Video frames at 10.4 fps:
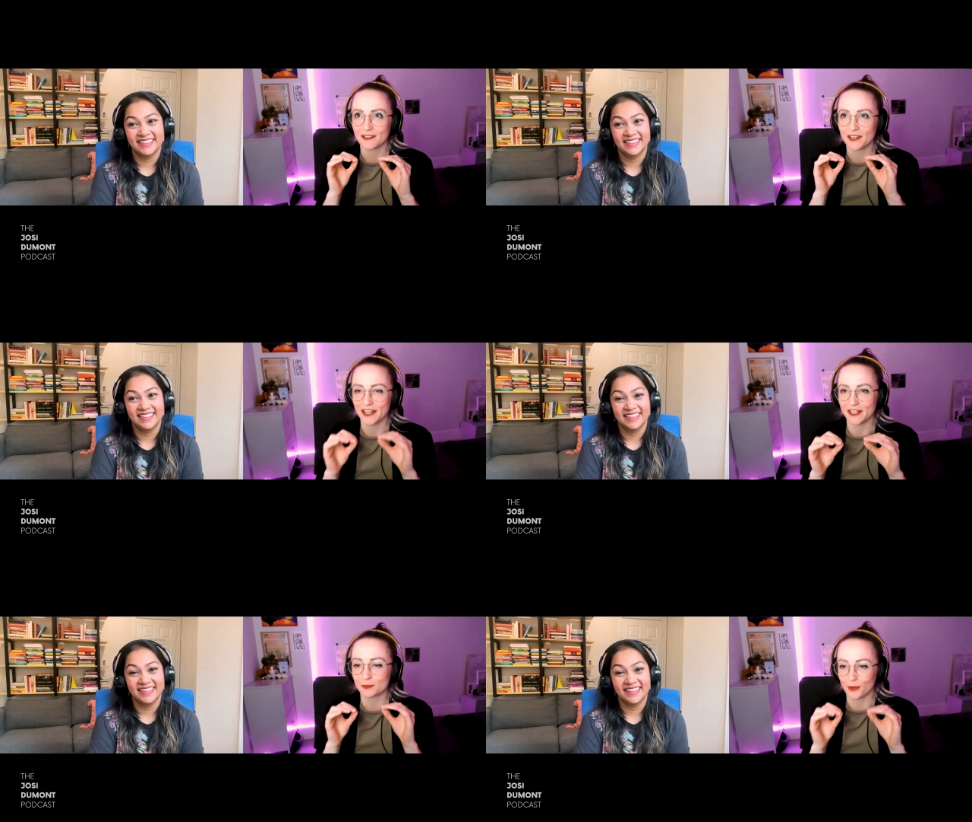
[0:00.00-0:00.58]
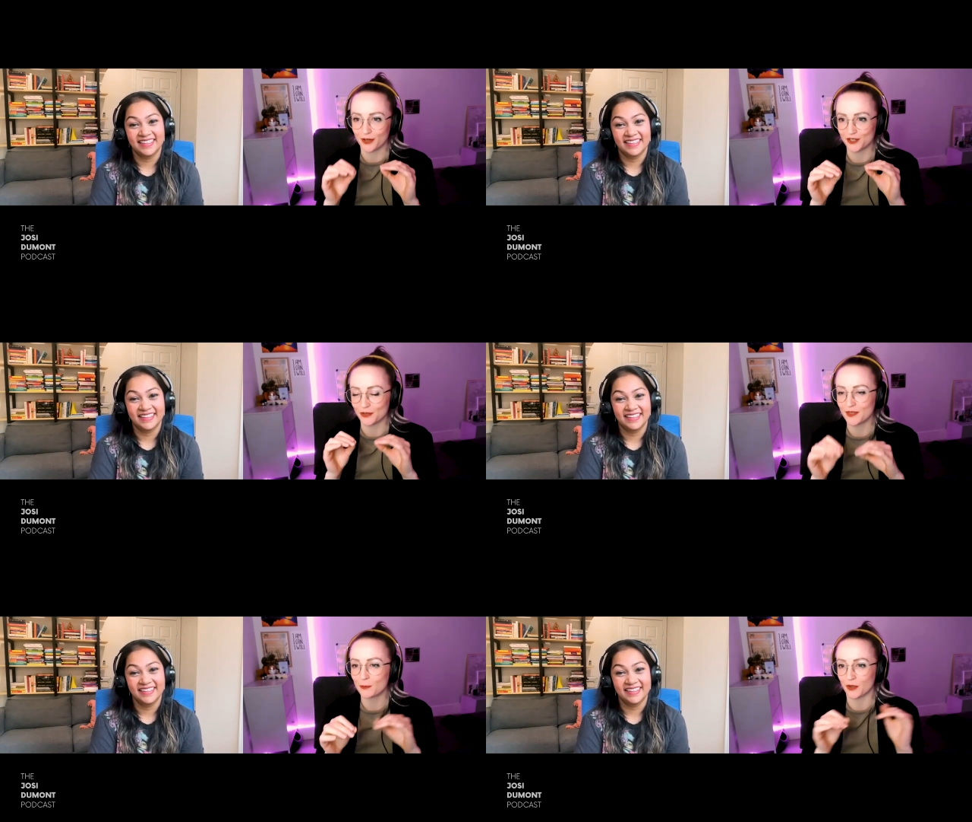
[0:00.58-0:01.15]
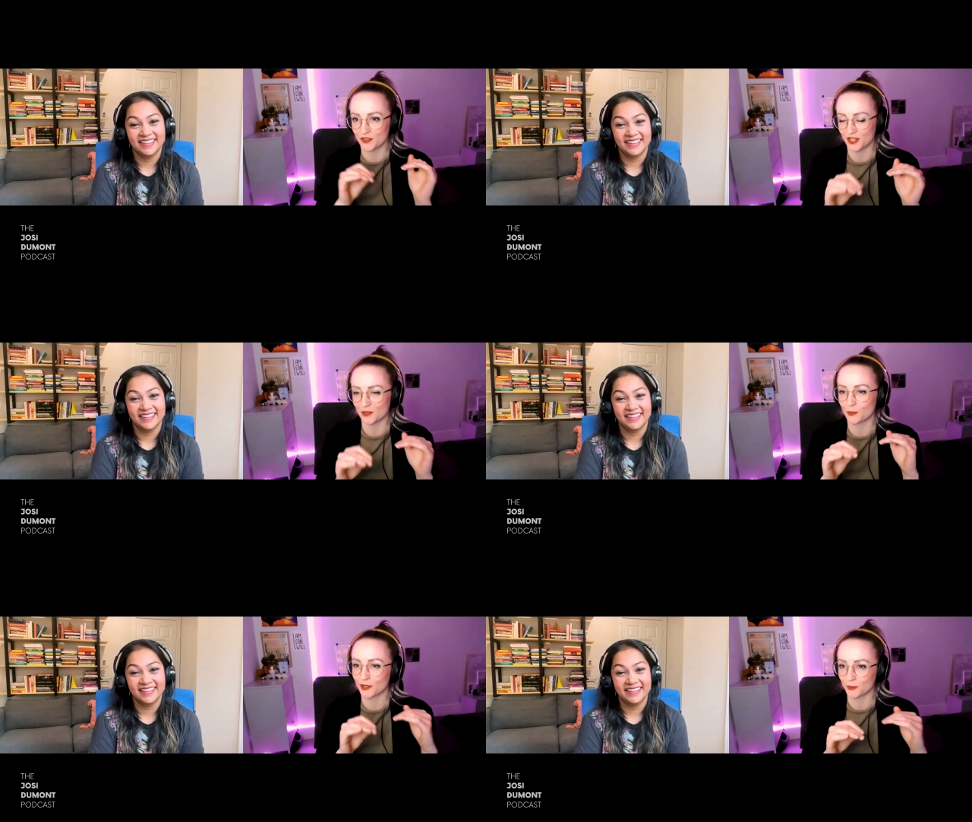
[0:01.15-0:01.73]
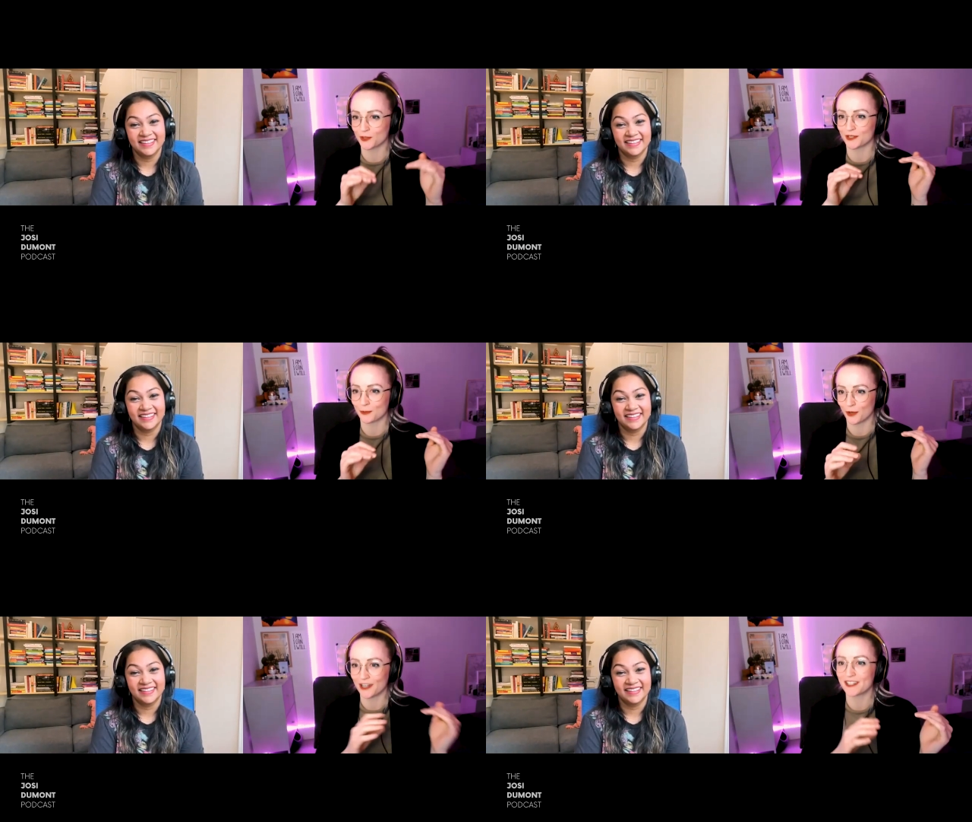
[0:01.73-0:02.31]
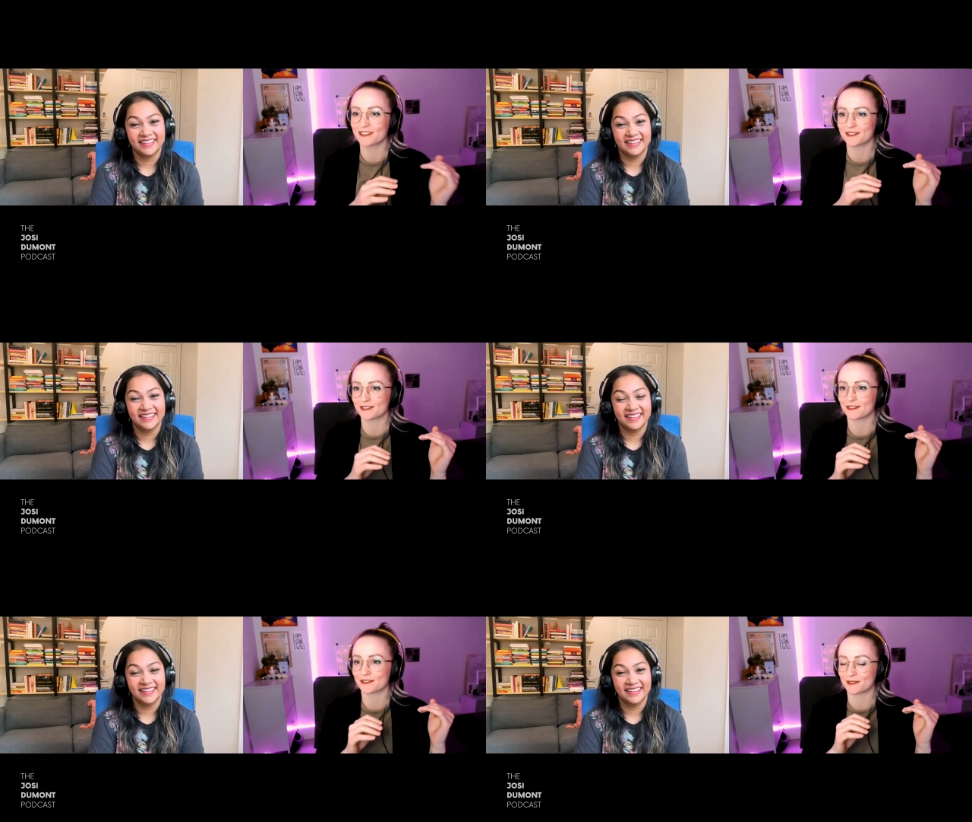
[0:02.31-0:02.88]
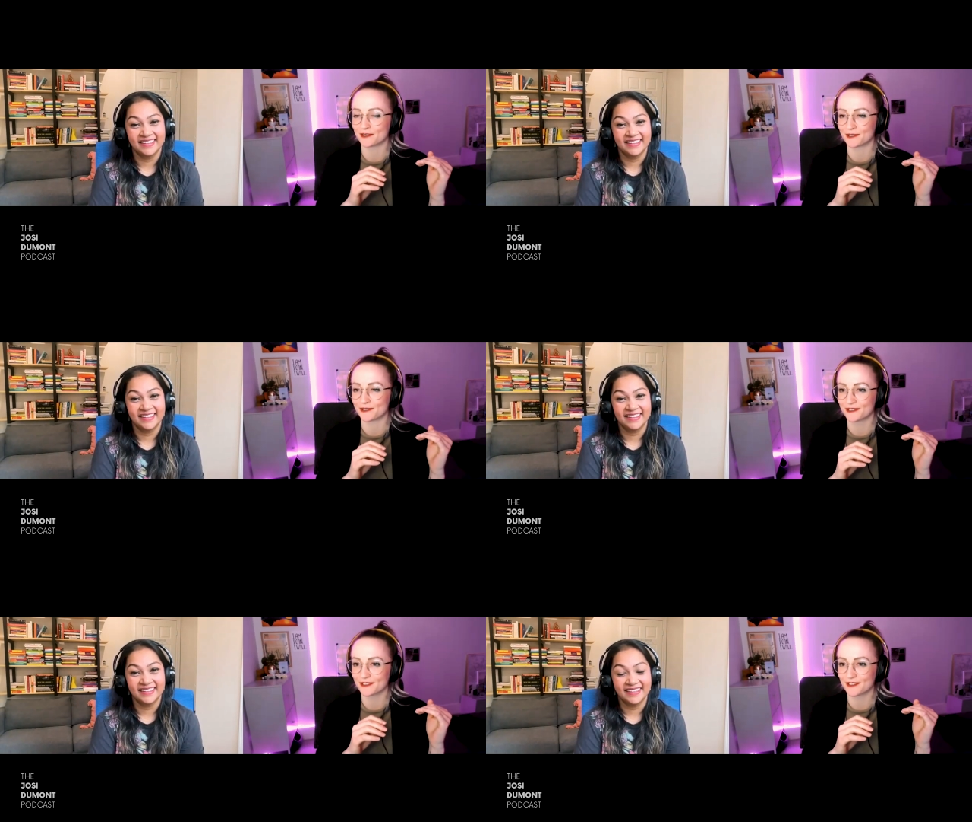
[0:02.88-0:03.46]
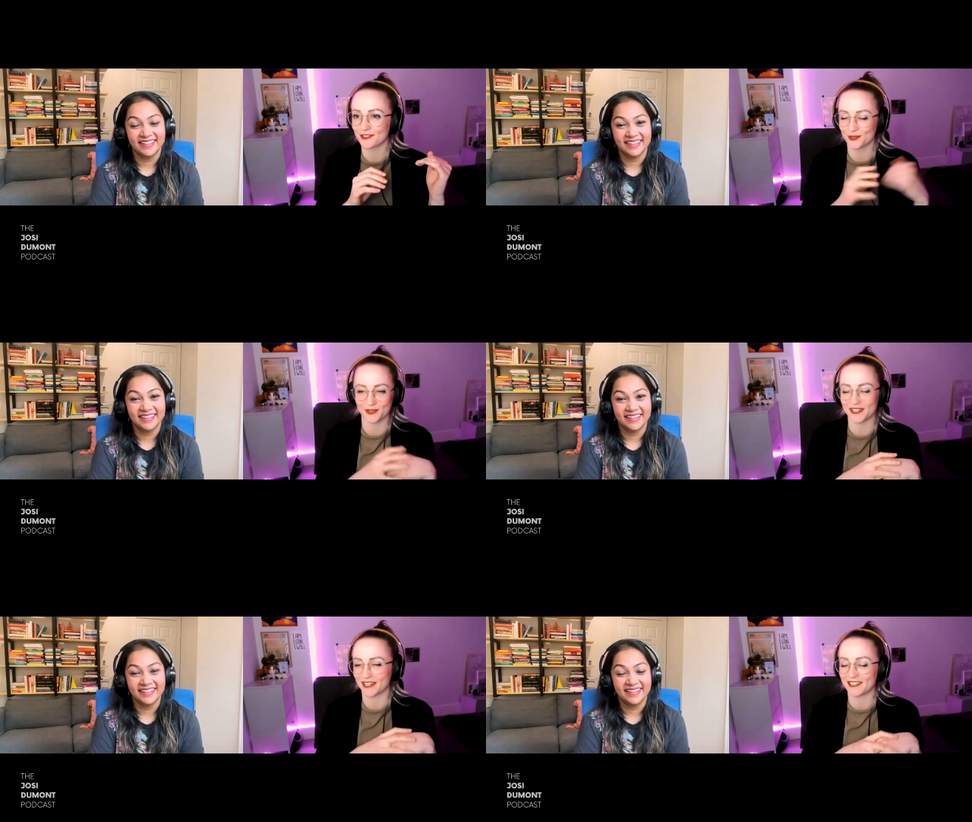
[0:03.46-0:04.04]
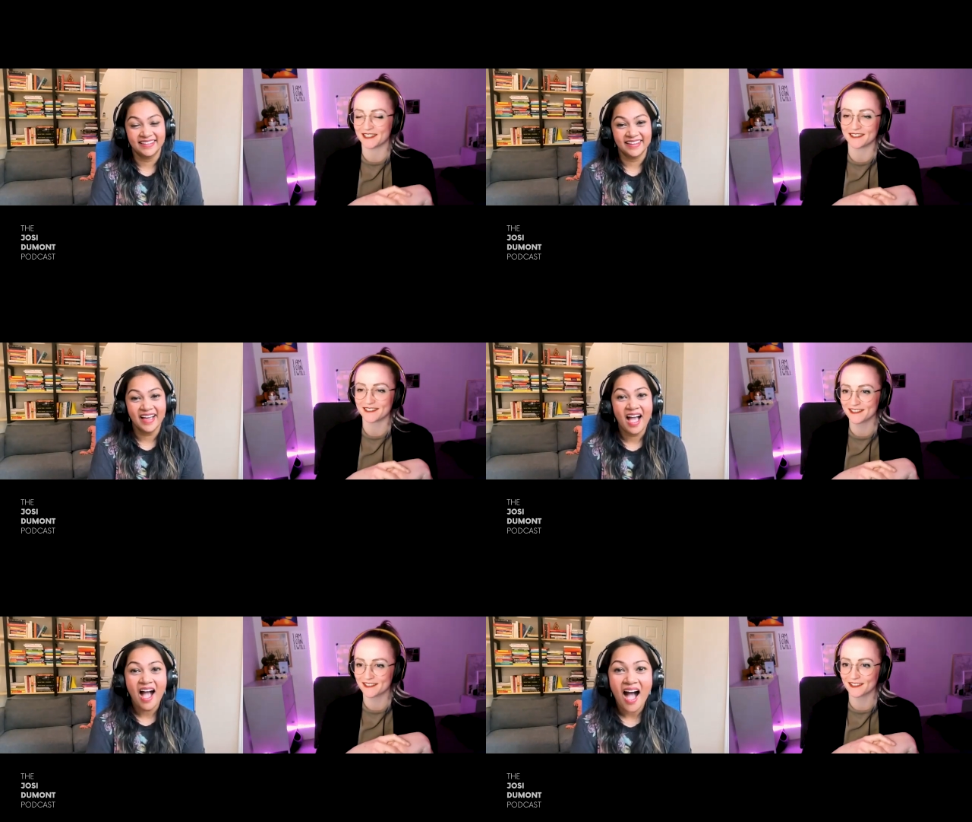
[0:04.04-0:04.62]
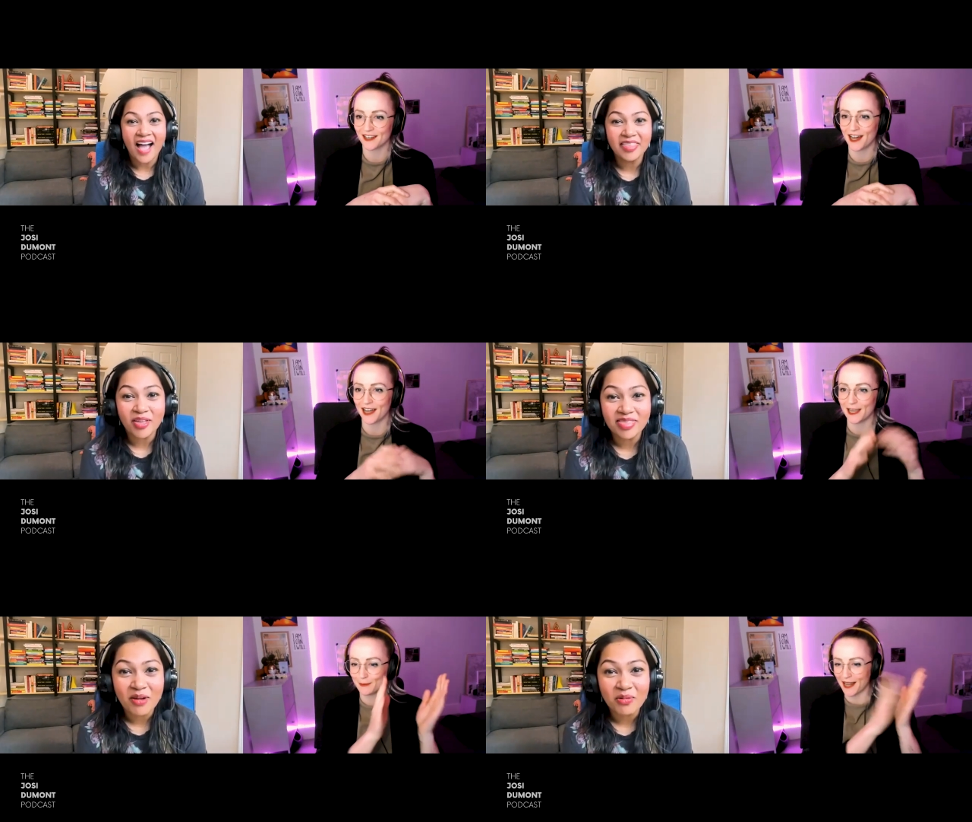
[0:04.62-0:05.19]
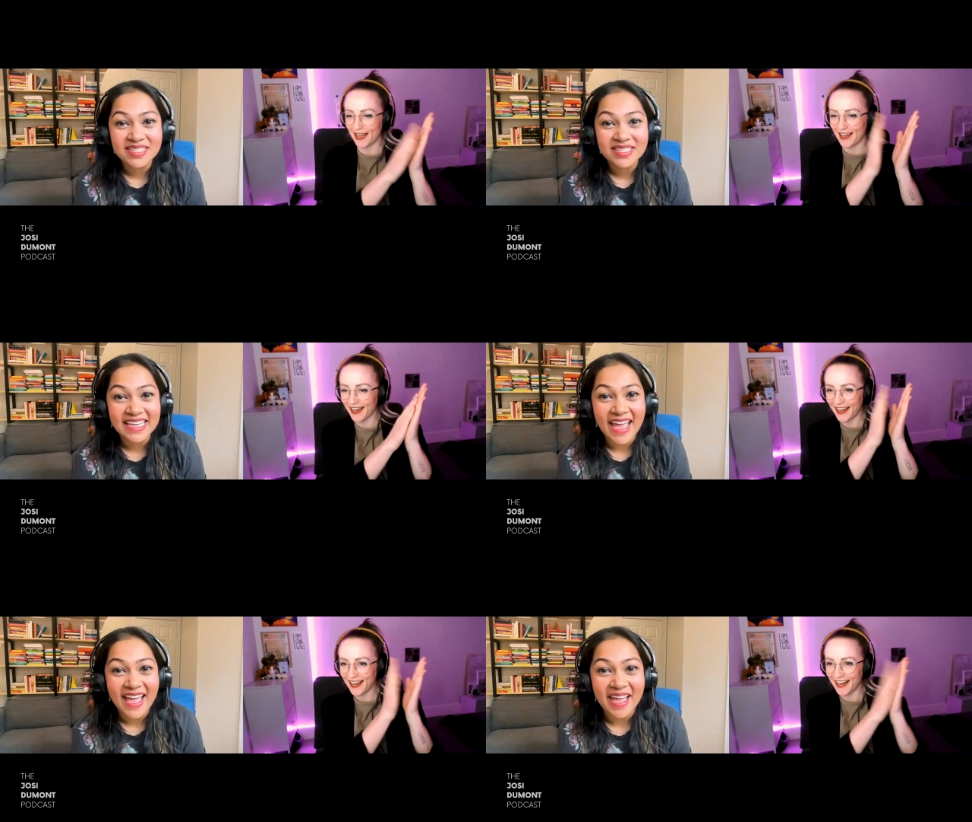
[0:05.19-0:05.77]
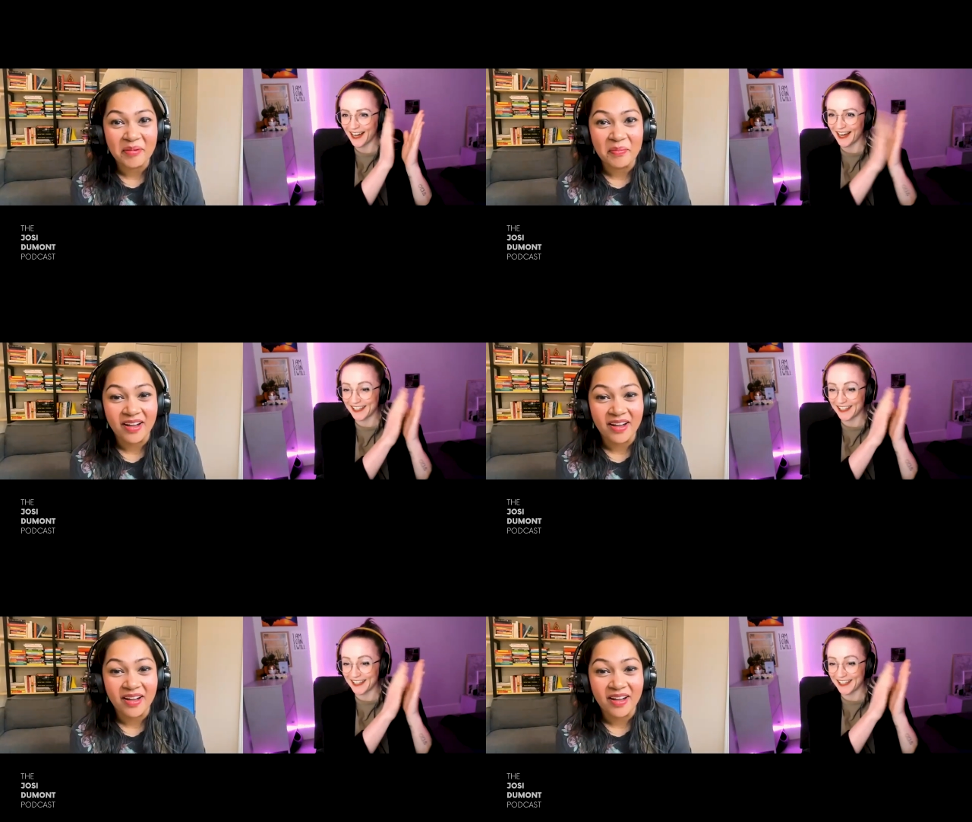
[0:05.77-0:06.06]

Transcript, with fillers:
Speaker 1: nailed most of them with just one word, or short sentence. I thought I that was the
Speaker 2: game.